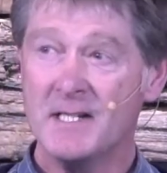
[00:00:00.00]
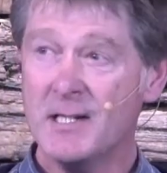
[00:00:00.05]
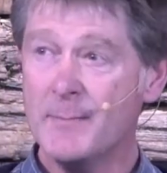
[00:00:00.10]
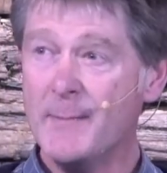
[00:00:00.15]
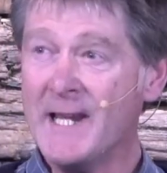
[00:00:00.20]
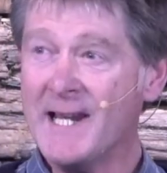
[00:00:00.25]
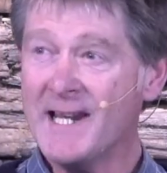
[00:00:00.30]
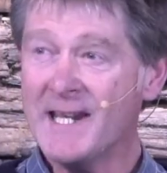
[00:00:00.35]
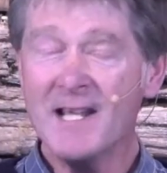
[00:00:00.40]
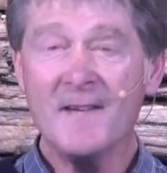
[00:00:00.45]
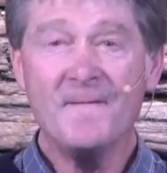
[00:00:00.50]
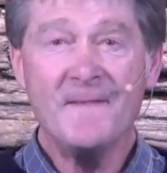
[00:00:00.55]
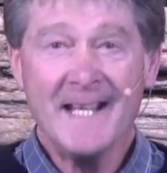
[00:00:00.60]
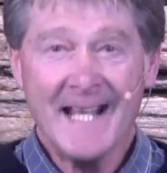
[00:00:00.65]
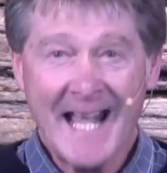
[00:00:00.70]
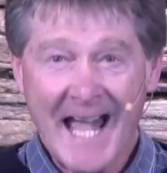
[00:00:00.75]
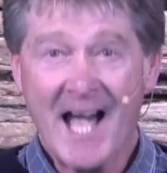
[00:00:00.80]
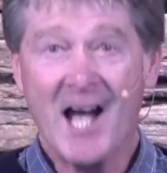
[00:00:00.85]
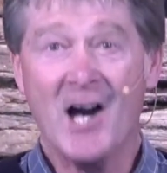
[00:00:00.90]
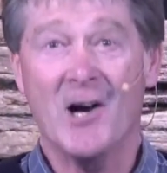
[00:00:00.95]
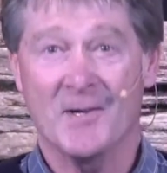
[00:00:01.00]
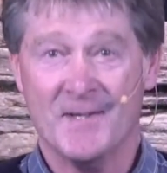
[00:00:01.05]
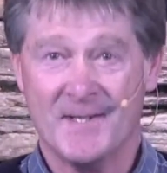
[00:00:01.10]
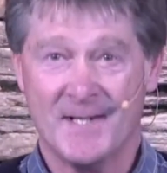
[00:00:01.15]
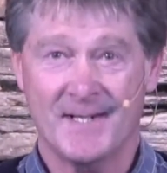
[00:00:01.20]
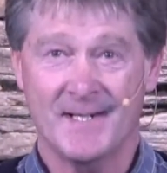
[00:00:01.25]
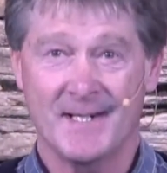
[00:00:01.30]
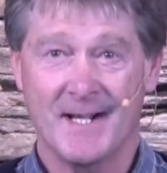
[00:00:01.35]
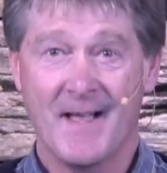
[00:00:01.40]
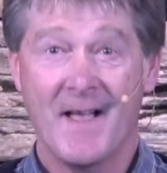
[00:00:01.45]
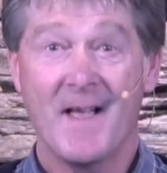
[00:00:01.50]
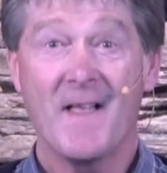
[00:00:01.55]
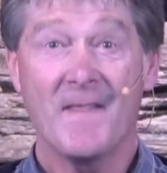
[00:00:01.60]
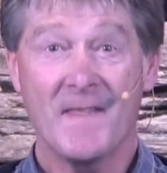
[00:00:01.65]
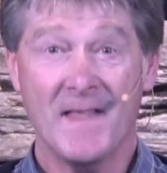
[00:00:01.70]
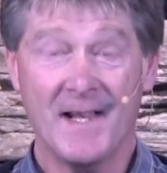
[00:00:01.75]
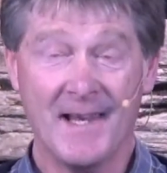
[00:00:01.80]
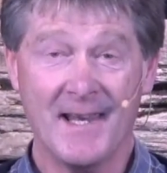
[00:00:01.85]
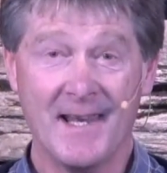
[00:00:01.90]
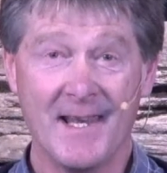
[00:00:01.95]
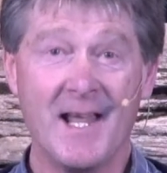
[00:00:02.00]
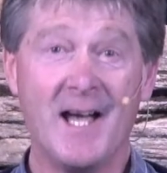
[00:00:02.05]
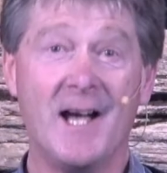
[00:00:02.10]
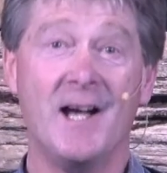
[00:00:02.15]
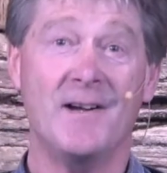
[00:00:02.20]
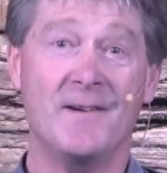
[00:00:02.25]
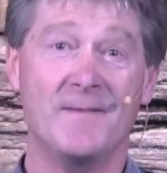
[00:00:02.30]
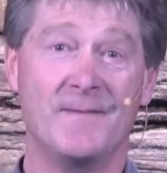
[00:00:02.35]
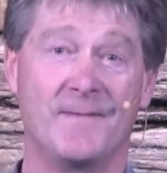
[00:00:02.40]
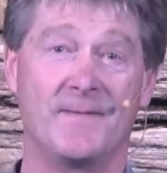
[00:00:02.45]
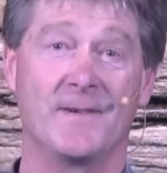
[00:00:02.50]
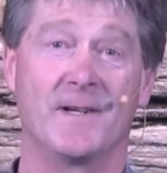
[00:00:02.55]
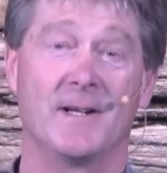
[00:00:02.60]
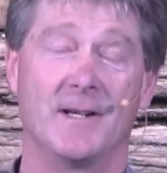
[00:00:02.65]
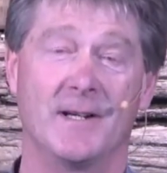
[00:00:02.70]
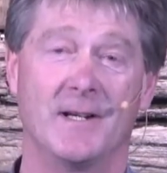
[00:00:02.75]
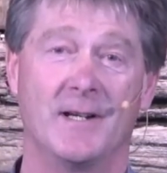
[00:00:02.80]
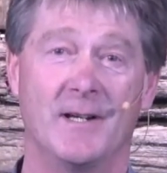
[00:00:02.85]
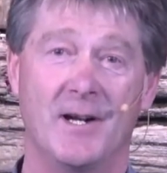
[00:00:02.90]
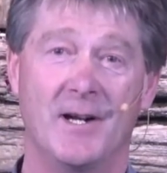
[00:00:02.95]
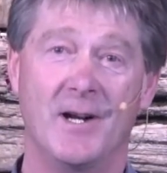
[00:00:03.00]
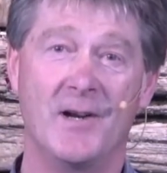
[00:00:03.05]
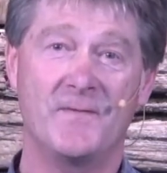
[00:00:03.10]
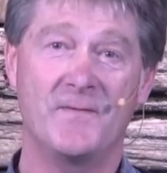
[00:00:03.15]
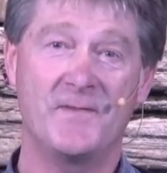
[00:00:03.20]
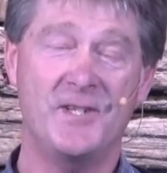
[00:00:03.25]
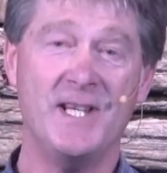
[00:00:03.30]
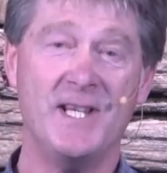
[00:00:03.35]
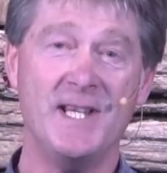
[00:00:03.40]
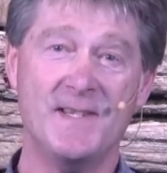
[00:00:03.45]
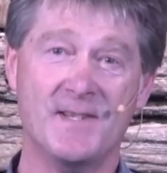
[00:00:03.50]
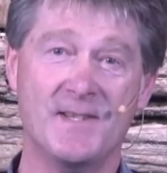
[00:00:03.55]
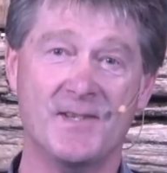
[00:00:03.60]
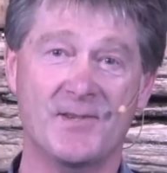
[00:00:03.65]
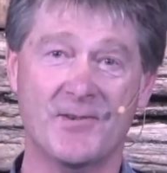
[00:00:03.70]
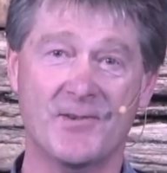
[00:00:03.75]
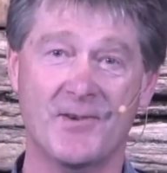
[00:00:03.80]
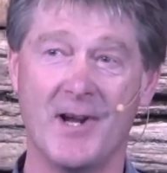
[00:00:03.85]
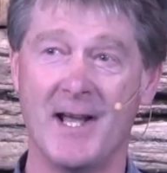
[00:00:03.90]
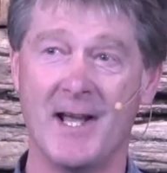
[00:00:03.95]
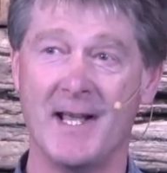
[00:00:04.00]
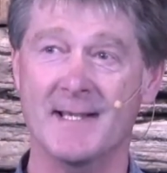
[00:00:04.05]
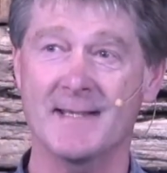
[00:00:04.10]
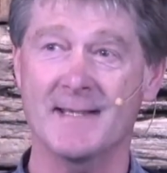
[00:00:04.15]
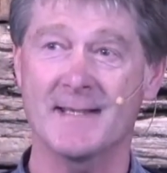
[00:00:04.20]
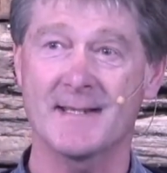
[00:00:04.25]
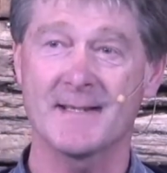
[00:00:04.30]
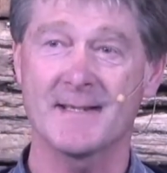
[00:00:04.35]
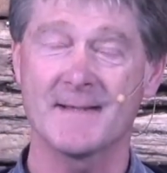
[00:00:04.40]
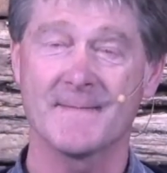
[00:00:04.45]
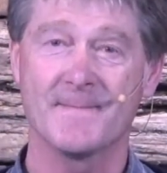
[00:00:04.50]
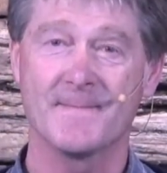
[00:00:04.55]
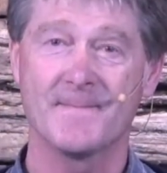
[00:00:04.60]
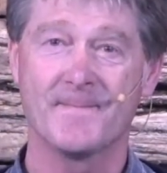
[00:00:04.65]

to be living out the love of Jesus Christ,